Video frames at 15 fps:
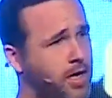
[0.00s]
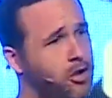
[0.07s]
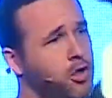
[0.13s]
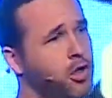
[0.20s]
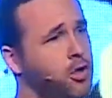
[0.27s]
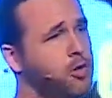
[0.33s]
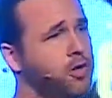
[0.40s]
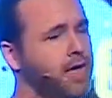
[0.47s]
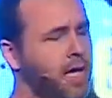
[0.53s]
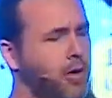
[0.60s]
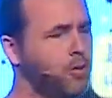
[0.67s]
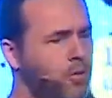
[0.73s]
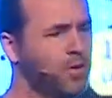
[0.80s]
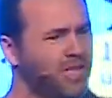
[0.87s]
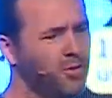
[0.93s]
And you can use that.
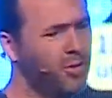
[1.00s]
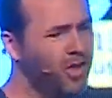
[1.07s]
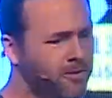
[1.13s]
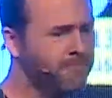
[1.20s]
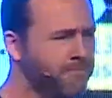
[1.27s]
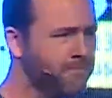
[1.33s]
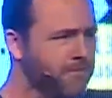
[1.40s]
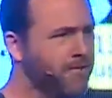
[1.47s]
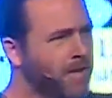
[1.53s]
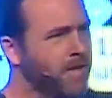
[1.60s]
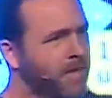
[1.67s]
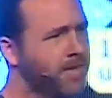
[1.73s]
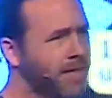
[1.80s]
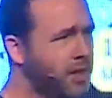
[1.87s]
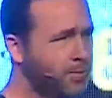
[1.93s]
And we said, well,
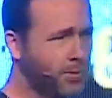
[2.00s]
that's